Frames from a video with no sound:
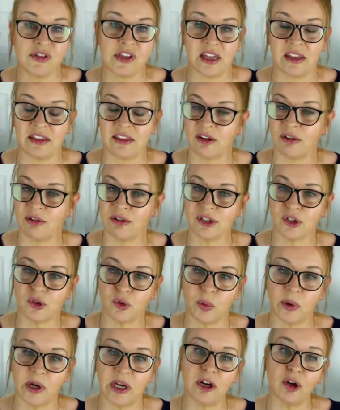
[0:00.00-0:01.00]
that there is
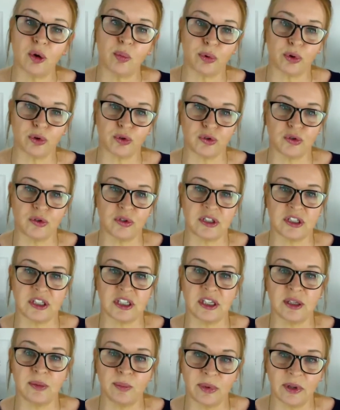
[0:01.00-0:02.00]
great
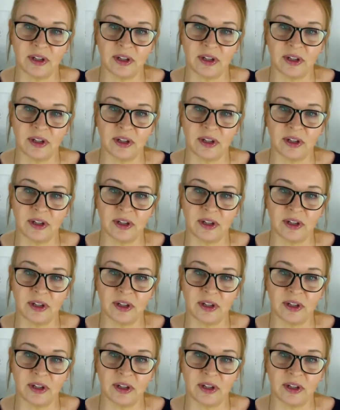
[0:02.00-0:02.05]
opportunity in